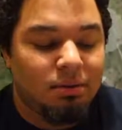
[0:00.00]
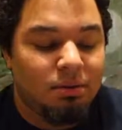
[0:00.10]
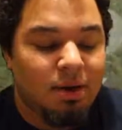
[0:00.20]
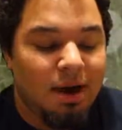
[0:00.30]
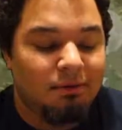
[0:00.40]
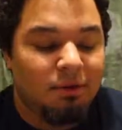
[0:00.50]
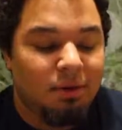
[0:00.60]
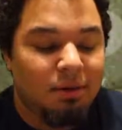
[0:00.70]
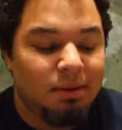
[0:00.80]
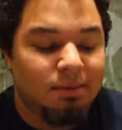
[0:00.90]
You have to
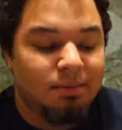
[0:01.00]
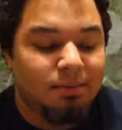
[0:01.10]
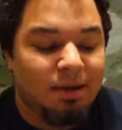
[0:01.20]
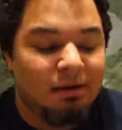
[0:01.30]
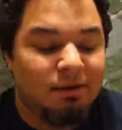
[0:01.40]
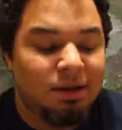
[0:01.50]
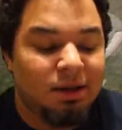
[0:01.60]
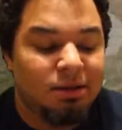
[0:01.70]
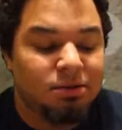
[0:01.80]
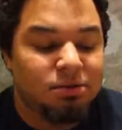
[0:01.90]
grab it.
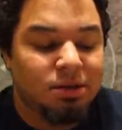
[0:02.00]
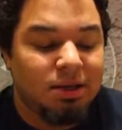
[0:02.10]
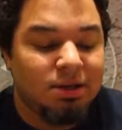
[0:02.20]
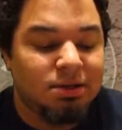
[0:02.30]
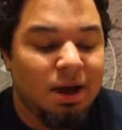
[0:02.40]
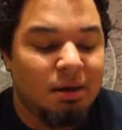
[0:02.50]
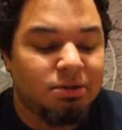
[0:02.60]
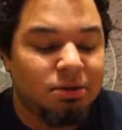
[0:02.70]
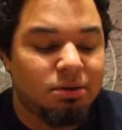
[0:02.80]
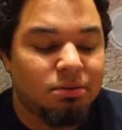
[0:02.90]
Everything else is
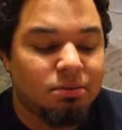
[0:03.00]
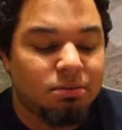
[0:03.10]
optional.